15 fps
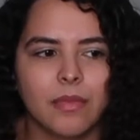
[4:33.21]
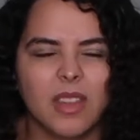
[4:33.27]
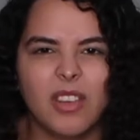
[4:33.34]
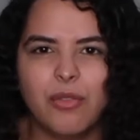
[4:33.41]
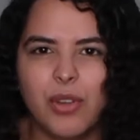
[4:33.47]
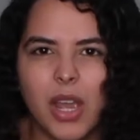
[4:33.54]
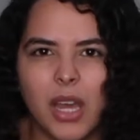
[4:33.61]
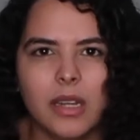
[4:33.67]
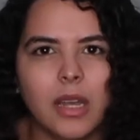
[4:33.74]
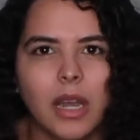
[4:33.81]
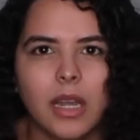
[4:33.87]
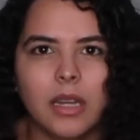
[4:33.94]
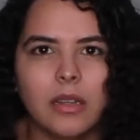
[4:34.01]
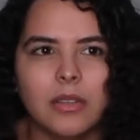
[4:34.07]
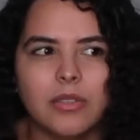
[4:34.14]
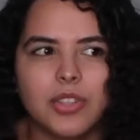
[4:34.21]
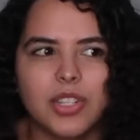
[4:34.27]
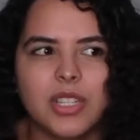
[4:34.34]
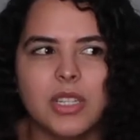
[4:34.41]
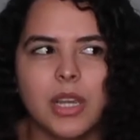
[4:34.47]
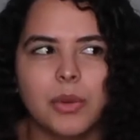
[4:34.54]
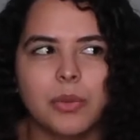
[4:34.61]
if we had gotten
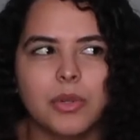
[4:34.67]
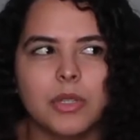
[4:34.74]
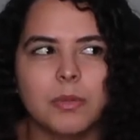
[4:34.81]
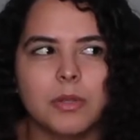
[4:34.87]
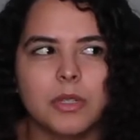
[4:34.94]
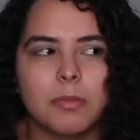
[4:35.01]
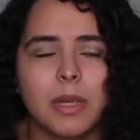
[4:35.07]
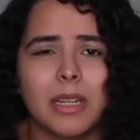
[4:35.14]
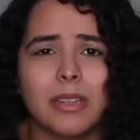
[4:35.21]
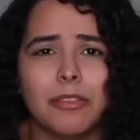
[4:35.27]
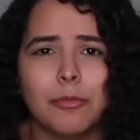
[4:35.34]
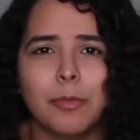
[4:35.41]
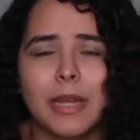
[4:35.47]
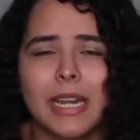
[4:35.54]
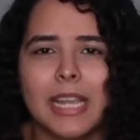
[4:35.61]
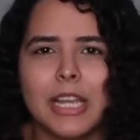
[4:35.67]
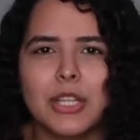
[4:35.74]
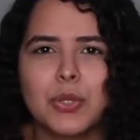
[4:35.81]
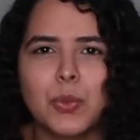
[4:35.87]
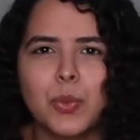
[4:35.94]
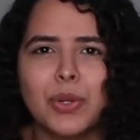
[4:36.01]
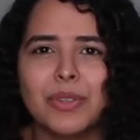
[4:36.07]
just Edward's perspective. But I
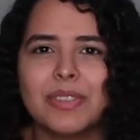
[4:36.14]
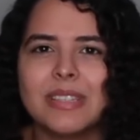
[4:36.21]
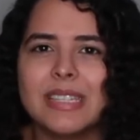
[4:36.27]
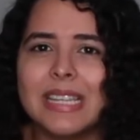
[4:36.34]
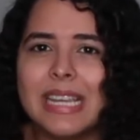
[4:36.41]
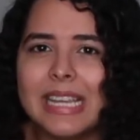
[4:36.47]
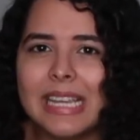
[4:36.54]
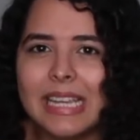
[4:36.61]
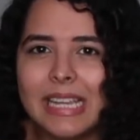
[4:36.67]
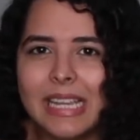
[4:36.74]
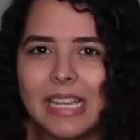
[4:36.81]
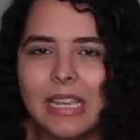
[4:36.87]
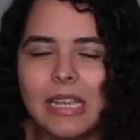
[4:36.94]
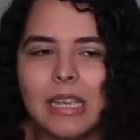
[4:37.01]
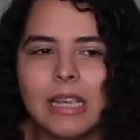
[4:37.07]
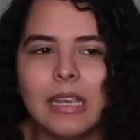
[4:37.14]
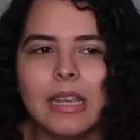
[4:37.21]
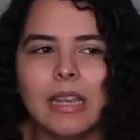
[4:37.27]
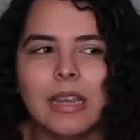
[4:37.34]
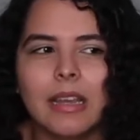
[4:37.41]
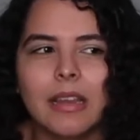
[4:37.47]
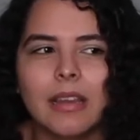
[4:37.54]
guess we'll see
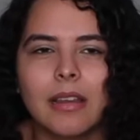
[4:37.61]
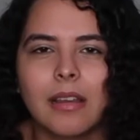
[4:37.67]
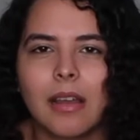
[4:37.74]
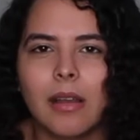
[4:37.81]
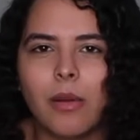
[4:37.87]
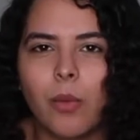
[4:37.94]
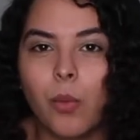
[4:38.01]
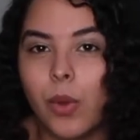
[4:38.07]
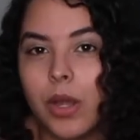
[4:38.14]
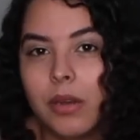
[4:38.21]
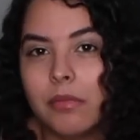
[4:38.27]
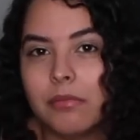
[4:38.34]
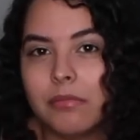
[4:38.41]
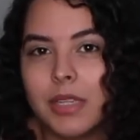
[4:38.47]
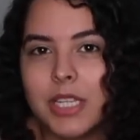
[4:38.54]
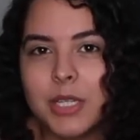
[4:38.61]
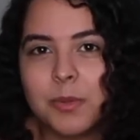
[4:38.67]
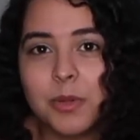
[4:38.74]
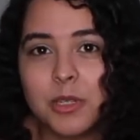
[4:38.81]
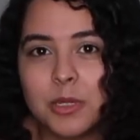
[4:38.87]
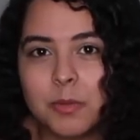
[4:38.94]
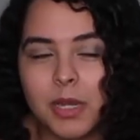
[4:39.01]
what his
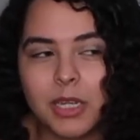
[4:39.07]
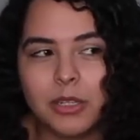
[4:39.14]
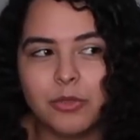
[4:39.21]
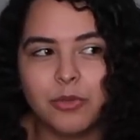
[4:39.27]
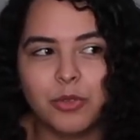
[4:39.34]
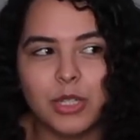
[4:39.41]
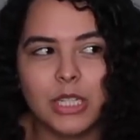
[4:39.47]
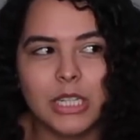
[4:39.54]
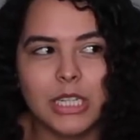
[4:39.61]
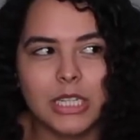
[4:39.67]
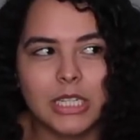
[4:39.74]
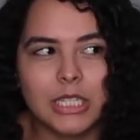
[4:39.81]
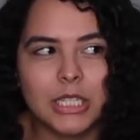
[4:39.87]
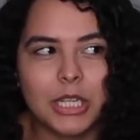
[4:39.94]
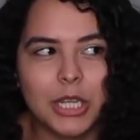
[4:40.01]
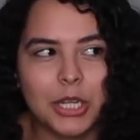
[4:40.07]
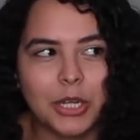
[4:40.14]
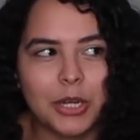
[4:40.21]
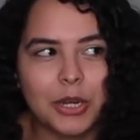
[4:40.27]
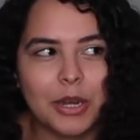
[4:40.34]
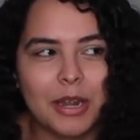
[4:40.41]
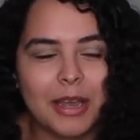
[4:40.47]
perspective really is
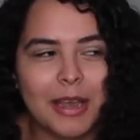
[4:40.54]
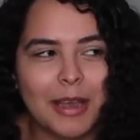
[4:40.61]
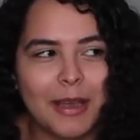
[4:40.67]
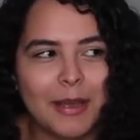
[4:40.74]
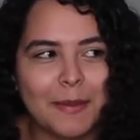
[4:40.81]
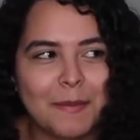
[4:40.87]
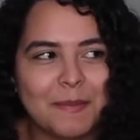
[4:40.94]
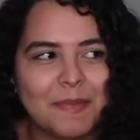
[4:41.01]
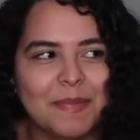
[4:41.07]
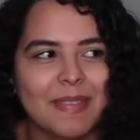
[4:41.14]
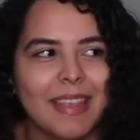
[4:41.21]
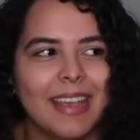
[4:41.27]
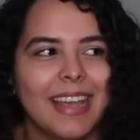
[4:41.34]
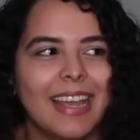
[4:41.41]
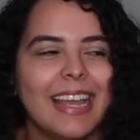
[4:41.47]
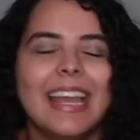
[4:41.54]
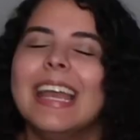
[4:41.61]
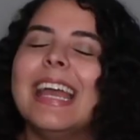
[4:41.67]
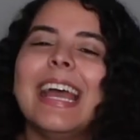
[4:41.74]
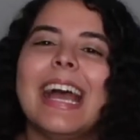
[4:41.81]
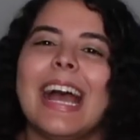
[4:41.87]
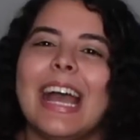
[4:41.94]
here.
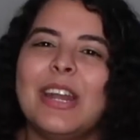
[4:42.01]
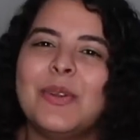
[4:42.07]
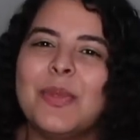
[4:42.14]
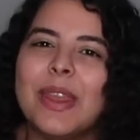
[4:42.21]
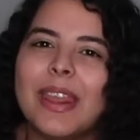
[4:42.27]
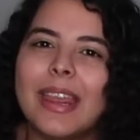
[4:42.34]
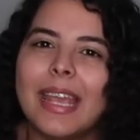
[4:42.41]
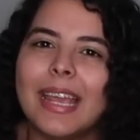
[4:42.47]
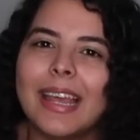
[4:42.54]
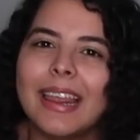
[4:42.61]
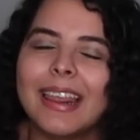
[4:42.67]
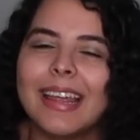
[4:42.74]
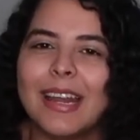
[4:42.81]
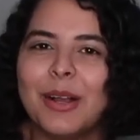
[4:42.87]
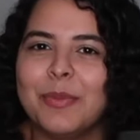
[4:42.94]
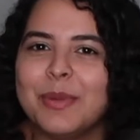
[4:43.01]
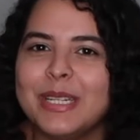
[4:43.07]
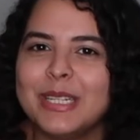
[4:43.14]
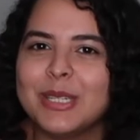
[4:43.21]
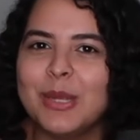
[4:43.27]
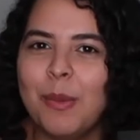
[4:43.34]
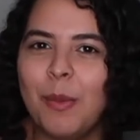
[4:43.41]
I don't think that I'll be
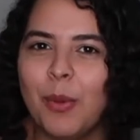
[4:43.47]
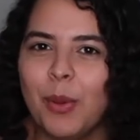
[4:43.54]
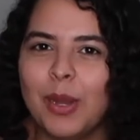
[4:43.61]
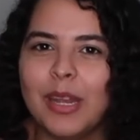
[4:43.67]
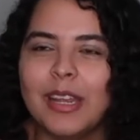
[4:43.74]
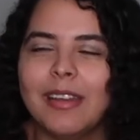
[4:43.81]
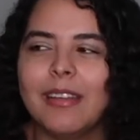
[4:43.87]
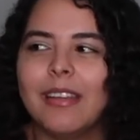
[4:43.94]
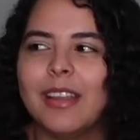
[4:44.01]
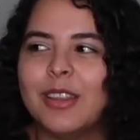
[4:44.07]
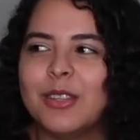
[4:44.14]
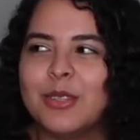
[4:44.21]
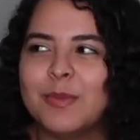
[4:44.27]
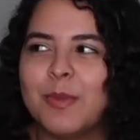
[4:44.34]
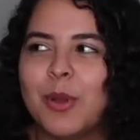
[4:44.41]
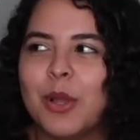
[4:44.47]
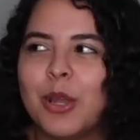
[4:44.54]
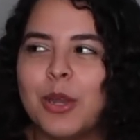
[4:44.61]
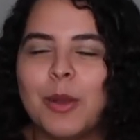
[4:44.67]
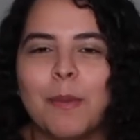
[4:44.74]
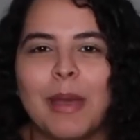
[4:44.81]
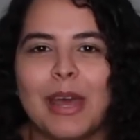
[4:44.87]
disappointed in this
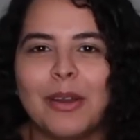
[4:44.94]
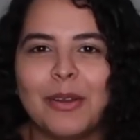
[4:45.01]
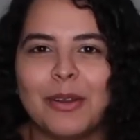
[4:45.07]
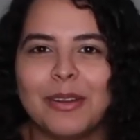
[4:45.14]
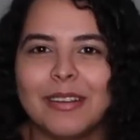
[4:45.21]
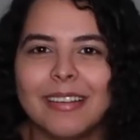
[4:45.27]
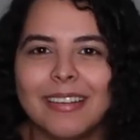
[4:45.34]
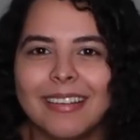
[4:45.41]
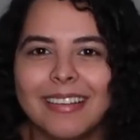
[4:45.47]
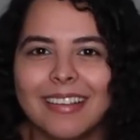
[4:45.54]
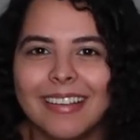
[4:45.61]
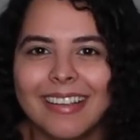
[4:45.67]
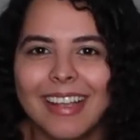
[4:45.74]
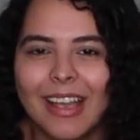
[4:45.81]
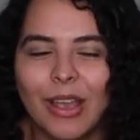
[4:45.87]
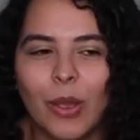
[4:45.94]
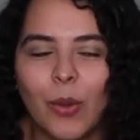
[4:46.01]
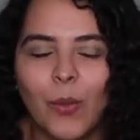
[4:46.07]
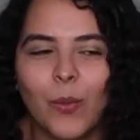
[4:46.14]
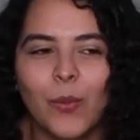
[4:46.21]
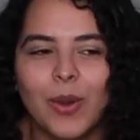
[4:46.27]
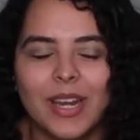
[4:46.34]
book no matter
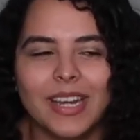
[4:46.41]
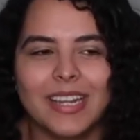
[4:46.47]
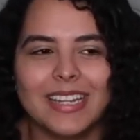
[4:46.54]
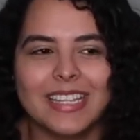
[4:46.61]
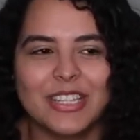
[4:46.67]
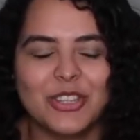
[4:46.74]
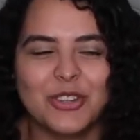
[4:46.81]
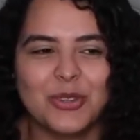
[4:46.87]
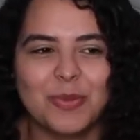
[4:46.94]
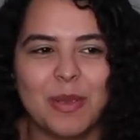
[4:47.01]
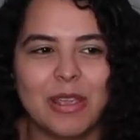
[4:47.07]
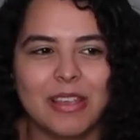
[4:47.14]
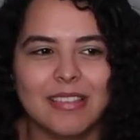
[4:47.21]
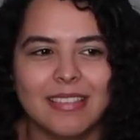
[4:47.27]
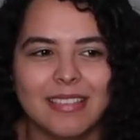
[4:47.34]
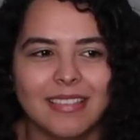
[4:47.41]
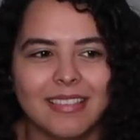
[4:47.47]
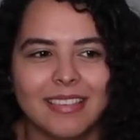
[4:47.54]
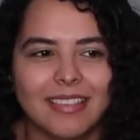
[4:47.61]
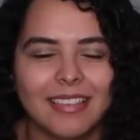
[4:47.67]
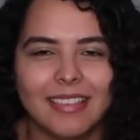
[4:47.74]
what it is, just because